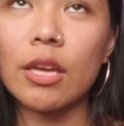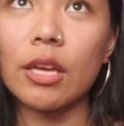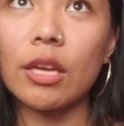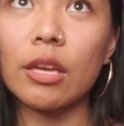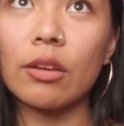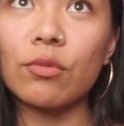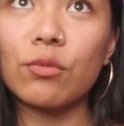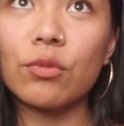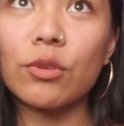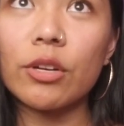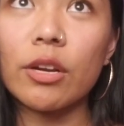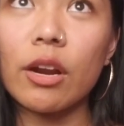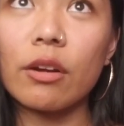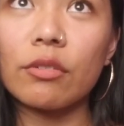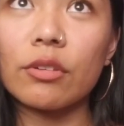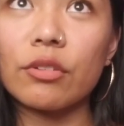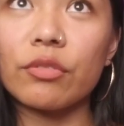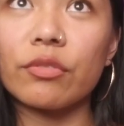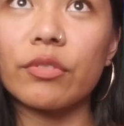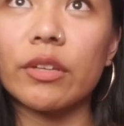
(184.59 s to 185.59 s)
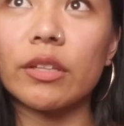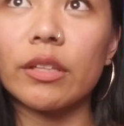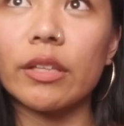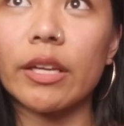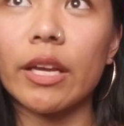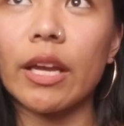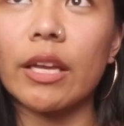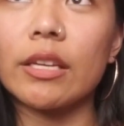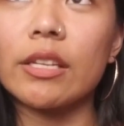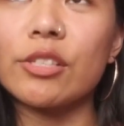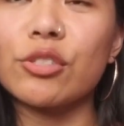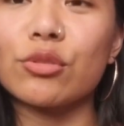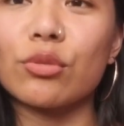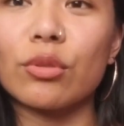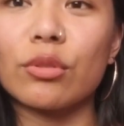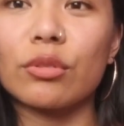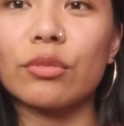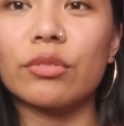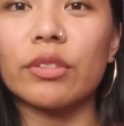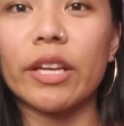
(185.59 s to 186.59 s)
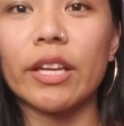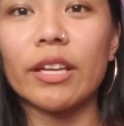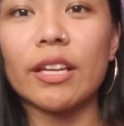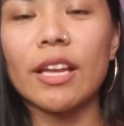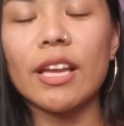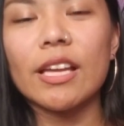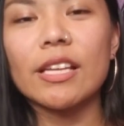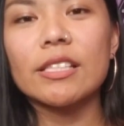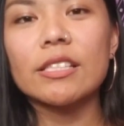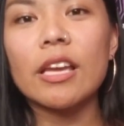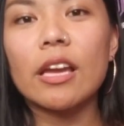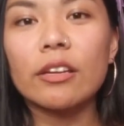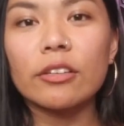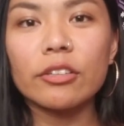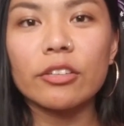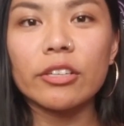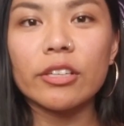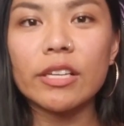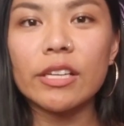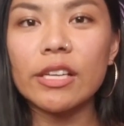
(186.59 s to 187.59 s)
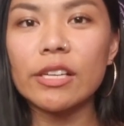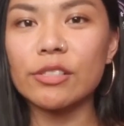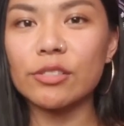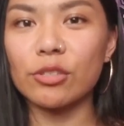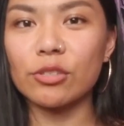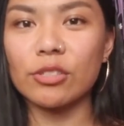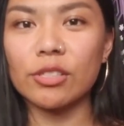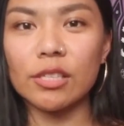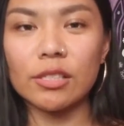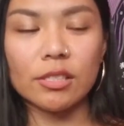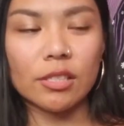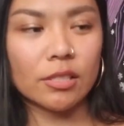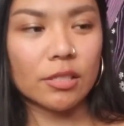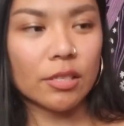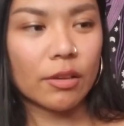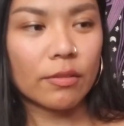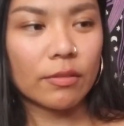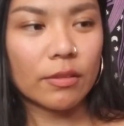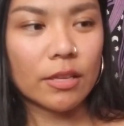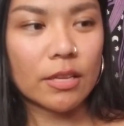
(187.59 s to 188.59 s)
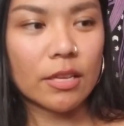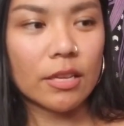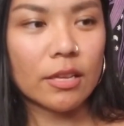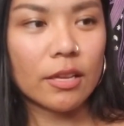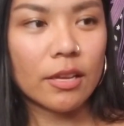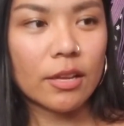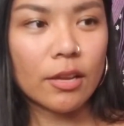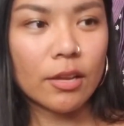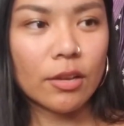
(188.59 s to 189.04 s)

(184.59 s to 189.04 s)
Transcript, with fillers: if we're ever feeling any sort of like tenderness or sensitivity,